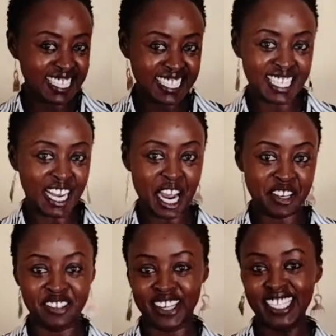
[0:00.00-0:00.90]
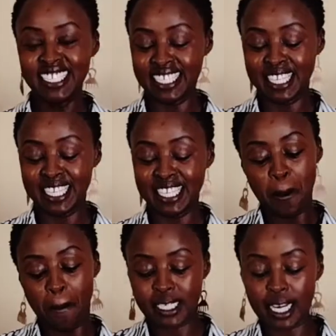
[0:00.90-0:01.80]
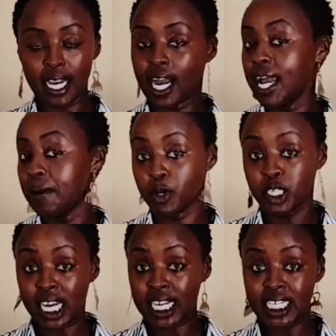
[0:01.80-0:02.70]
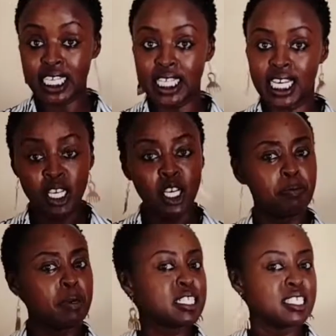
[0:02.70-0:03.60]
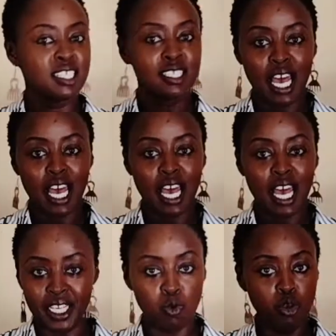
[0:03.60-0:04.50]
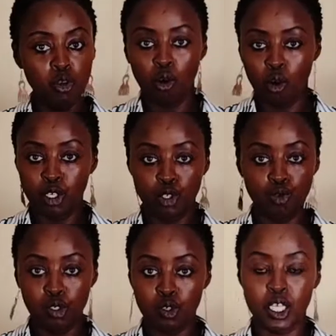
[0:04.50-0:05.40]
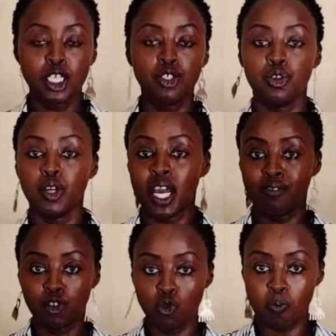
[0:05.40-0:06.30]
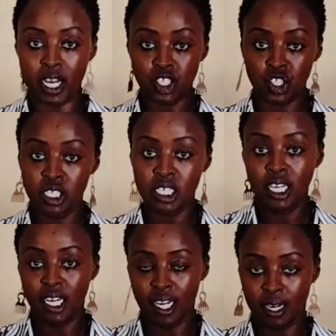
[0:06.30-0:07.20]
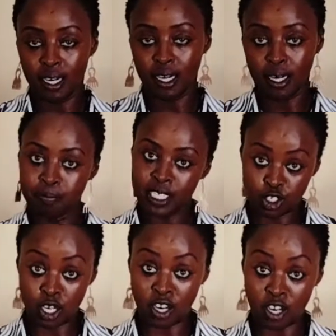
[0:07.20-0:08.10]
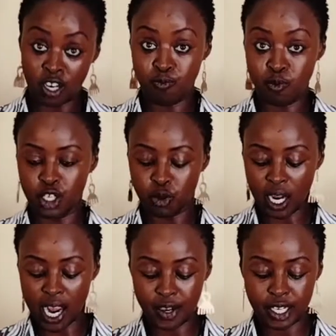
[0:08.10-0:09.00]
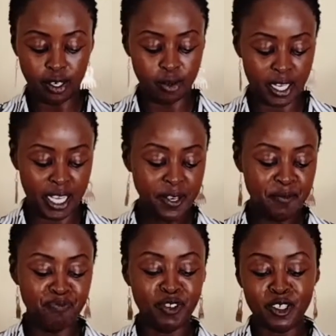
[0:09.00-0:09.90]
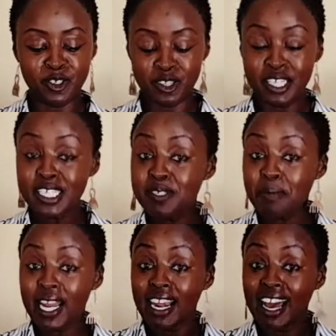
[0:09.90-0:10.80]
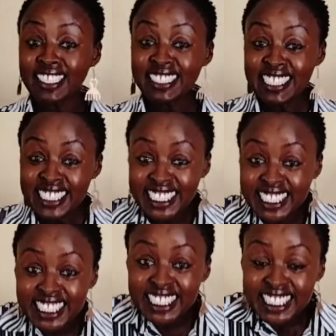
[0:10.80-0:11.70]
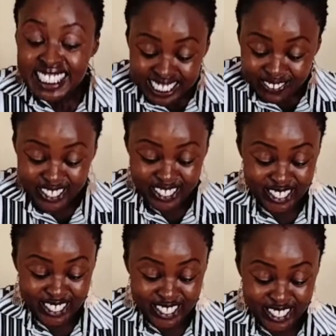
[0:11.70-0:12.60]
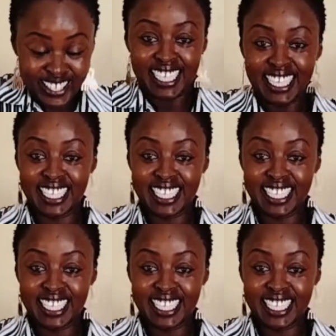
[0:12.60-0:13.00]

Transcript: in a curry, right? But I am not adding that, but just add a spoon or two so that you don't have too much that you have put in your curry. Okay, so this is my lunch. What do you think?